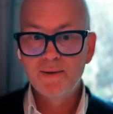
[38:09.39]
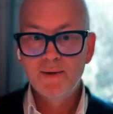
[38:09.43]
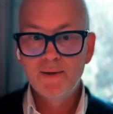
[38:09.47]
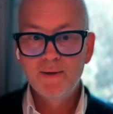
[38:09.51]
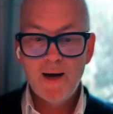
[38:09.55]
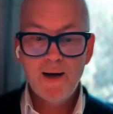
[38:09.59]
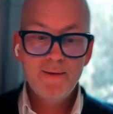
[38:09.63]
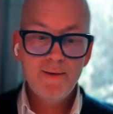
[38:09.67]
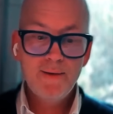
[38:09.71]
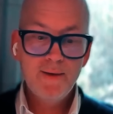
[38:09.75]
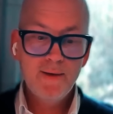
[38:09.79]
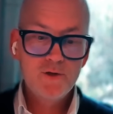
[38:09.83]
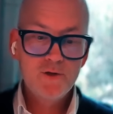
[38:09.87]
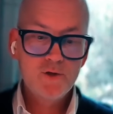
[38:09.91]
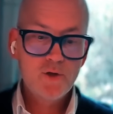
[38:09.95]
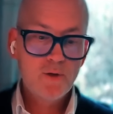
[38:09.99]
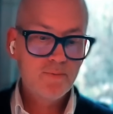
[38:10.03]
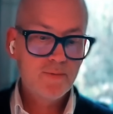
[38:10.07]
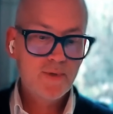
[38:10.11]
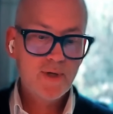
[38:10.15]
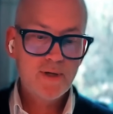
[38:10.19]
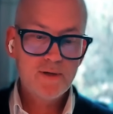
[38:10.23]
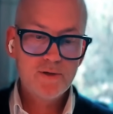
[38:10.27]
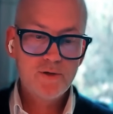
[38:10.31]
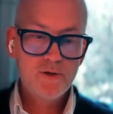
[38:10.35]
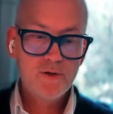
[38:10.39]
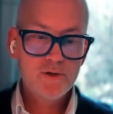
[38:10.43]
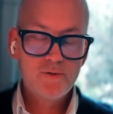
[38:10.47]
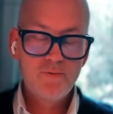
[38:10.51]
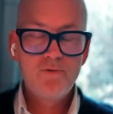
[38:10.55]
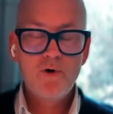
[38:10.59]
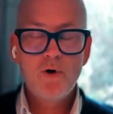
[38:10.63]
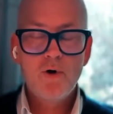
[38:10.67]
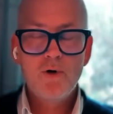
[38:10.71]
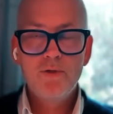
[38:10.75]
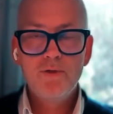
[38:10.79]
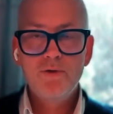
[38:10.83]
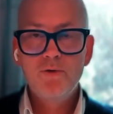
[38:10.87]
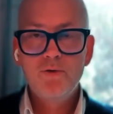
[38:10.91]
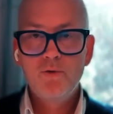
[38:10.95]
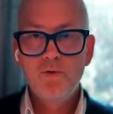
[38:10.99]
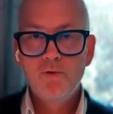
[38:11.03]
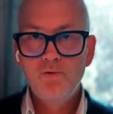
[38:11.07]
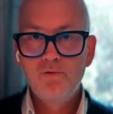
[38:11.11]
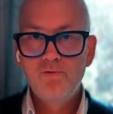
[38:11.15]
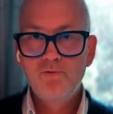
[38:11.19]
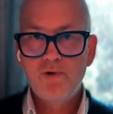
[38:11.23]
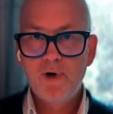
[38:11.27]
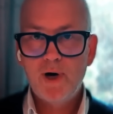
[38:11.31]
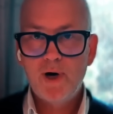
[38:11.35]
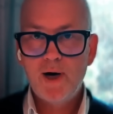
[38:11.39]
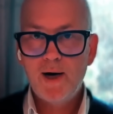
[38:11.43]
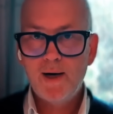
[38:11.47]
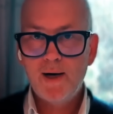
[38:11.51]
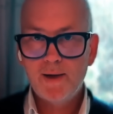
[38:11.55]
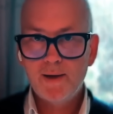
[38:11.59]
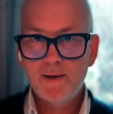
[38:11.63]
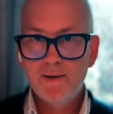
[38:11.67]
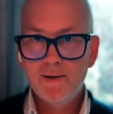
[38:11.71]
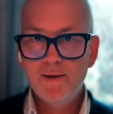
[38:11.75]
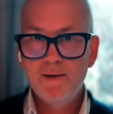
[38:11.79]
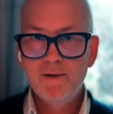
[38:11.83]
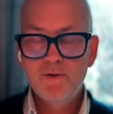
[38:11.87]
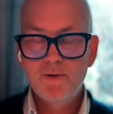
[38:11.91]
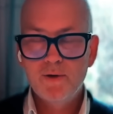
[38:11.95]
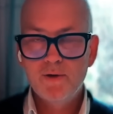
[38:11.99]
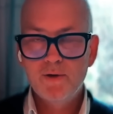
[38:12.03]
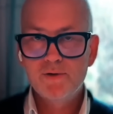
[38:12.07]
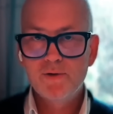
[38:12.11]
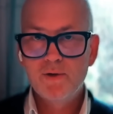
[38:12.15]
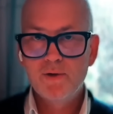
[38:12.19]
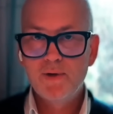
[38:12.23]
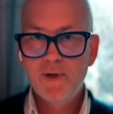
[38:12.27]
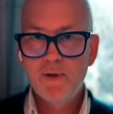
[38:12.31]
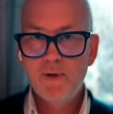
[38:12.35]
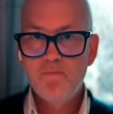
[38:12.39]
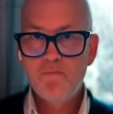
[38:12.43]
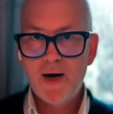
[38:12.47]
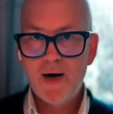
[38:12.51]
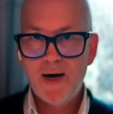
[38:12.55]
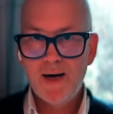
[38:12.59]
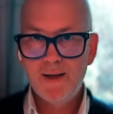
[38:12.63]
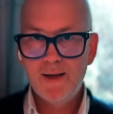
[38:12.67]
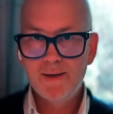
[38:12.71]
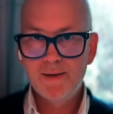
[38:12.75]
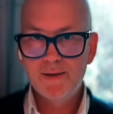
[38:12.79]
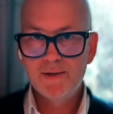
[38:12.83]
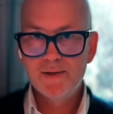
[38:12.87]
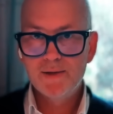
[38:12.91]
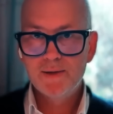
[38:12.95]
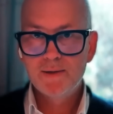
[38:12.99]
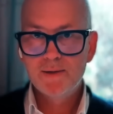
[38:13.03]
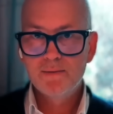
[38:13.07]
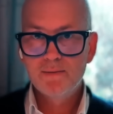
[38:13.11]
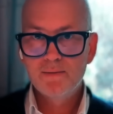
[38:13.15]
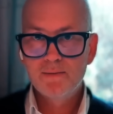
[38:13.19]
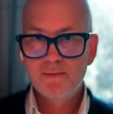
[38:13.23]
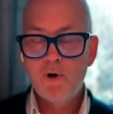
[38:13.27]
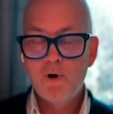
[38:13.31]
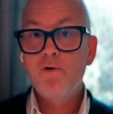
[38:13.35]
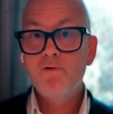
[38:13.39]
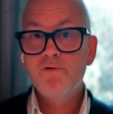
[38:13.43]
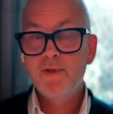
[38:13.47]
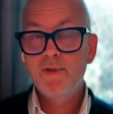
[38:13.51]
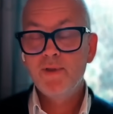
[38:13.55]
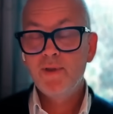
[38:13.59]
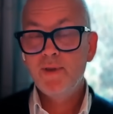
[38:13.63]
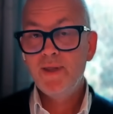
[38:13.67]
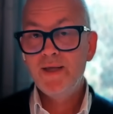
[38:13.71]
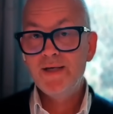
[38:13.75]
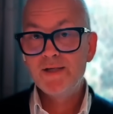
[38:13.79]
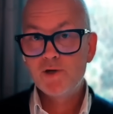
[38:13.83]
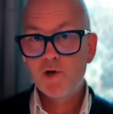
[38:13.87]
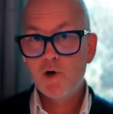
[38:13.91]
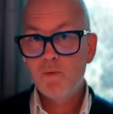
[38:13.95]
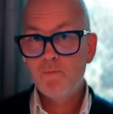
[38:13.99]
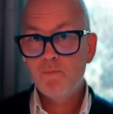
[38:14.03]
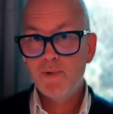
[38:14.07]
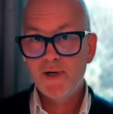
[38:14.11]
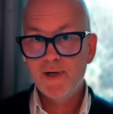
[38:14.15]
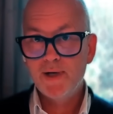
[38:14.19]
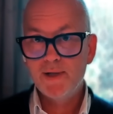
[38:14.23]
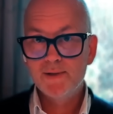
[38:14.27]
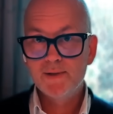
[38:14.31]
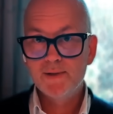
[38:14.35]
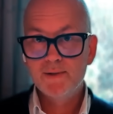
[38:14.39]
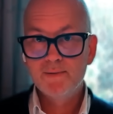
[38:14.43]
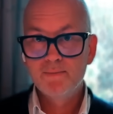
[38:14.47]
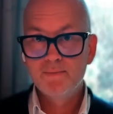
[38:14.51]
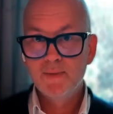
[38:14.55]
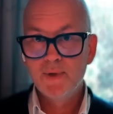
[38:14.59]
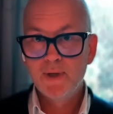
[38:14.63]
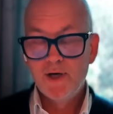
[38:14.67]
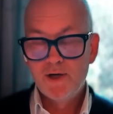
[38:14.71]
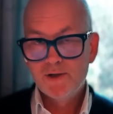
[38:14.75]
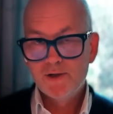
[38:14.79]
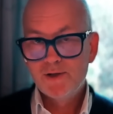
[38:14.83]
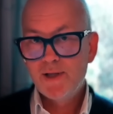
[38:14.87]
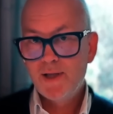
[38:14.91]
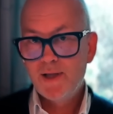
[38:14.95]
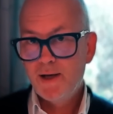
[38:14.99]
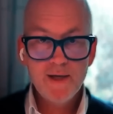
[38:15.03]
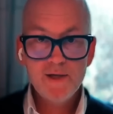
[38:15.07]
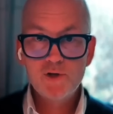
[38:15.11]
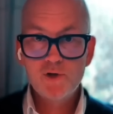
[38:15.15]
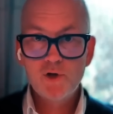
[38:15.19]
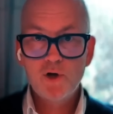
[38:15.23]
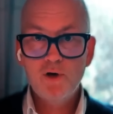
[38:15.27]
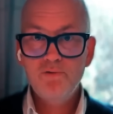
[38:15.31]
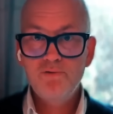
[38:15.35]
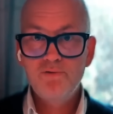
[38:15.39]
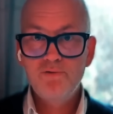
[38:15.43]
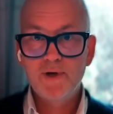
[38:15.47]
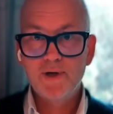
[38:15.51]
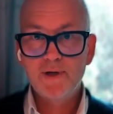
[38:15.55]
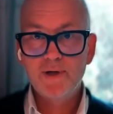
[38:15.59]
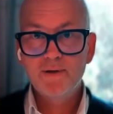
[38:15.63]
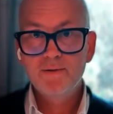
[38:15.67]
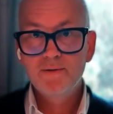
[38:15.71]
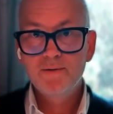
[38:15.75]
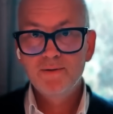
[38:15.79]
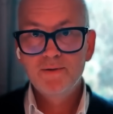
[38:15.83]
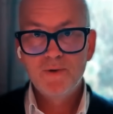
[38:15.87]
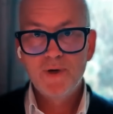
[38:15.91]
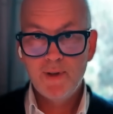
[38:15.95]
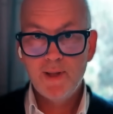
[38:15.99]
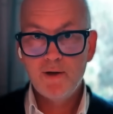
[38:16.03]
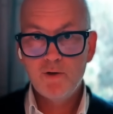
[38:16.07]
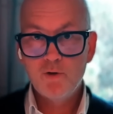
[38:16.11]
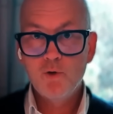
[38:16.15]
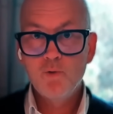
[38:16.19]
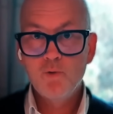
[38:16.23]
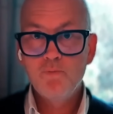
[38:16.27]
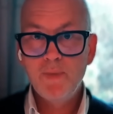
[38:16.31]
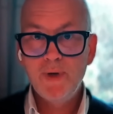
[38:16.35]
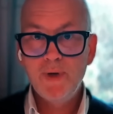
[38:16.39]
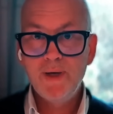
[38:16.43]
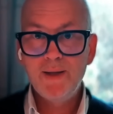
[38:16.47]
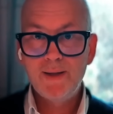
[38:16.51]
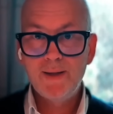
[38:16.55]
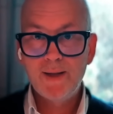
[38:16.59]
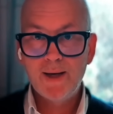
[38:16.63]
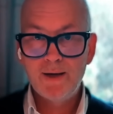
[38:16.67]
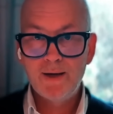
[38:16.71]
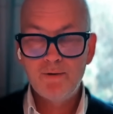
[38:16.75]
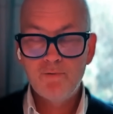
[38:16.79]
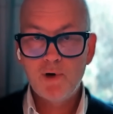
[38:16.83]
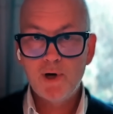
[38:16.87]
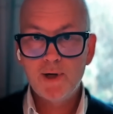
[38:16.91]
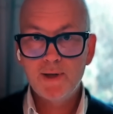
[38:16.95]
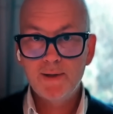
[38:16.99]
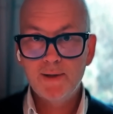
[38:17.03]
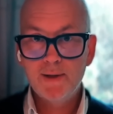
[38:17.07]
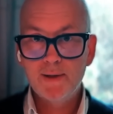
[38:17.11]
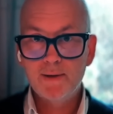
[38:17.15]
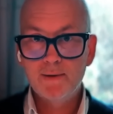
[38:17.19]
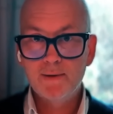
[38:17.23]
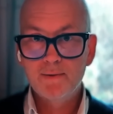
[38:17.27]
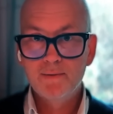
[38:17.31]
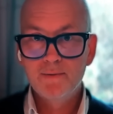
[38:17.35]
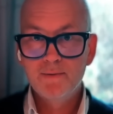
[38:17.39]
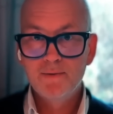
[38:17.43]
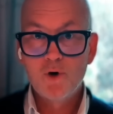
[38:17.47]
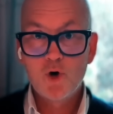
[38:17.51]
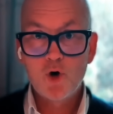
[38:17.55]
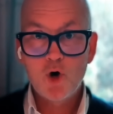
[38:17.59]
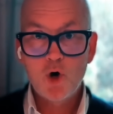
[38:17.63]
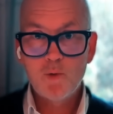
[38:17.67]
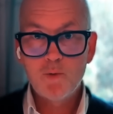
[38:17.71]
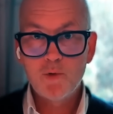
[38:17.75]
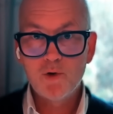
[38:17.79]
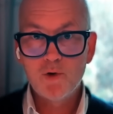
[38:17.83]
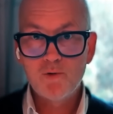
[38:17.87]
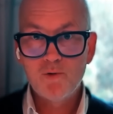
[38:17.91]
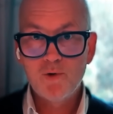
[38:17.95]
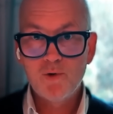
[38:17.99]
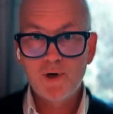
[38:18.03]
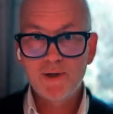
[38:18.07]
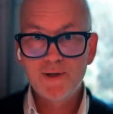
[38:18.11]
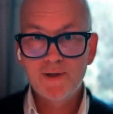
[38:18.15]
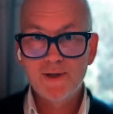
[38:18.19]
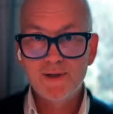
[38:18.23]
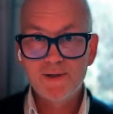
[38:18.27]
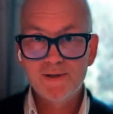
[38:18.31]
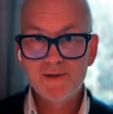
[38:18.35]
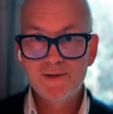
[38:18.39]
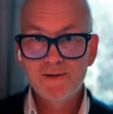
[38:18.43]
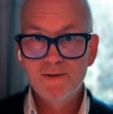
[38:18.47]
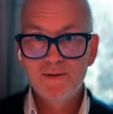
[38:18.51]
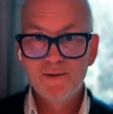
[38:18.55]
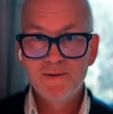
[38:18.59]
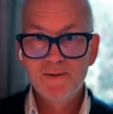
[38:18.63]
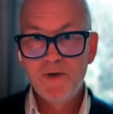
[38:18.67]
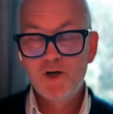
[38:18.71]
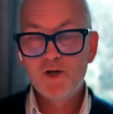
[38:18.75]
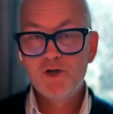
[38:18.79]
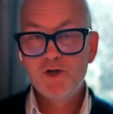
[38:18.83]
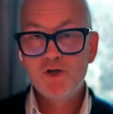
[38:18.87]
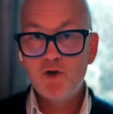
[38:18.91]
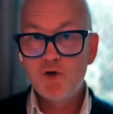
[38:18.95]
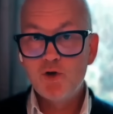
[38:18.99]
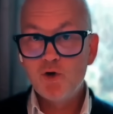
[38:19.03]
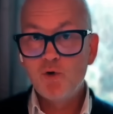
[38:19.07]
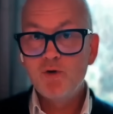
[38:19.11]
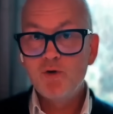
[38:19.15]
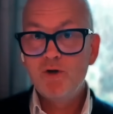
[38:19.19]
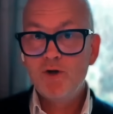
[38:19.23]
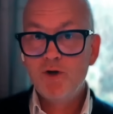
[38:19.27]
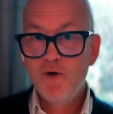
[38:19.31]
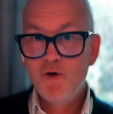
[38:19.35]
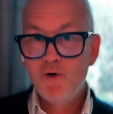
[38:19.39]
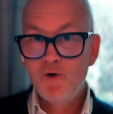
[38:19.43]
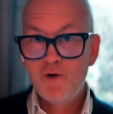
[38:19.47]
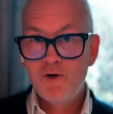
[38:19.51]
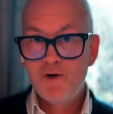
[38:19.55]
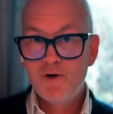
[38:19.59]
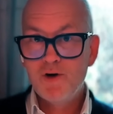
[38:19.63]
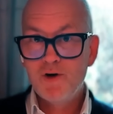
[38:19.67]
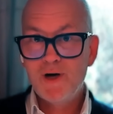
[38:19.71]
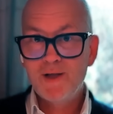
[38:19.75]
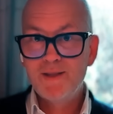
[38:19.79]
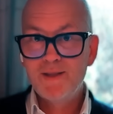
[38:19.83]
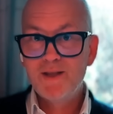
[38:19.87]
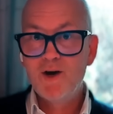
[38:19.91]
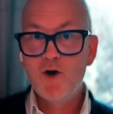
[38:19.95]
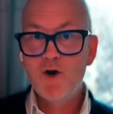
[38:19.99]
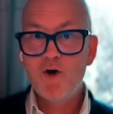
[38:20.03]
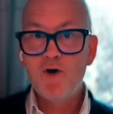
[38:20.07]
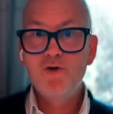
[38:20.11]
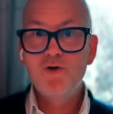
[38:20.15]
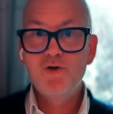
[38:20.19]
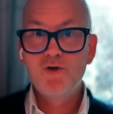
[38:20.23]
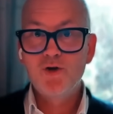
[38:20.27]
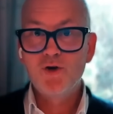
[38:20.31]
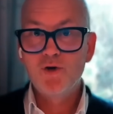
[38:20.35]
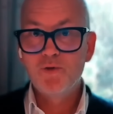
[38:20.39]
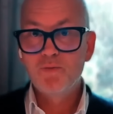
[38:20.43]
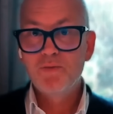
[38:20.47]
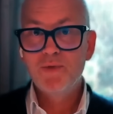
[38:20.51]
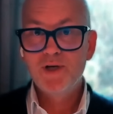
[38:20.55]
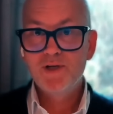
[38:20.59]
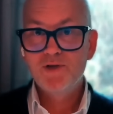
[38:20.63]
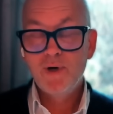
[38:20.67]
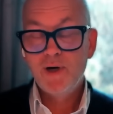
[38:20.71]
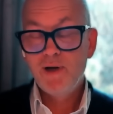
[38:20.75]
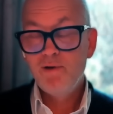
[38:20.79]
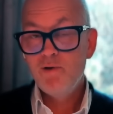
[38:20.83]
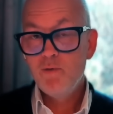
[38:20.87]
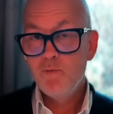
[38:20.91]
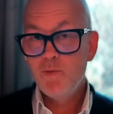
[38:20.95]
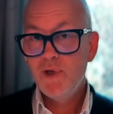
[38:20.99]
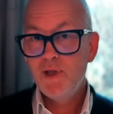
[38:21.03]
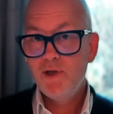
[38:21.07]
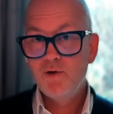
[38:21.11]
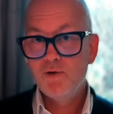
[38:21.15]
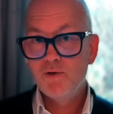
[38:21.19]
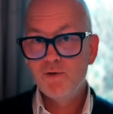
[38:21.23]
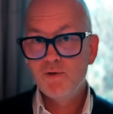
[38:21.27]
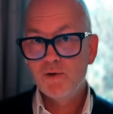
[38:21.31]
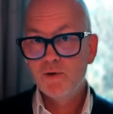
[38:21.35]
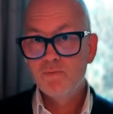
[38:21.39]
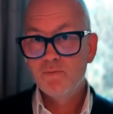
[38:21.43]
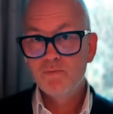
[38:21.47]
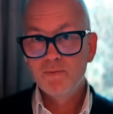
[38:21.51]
And I think sometimes we've gone too far in terms of demands of these companies, because they suffer when they don't meet a quarter or couple of quarters, because you don't look at the long term or even medium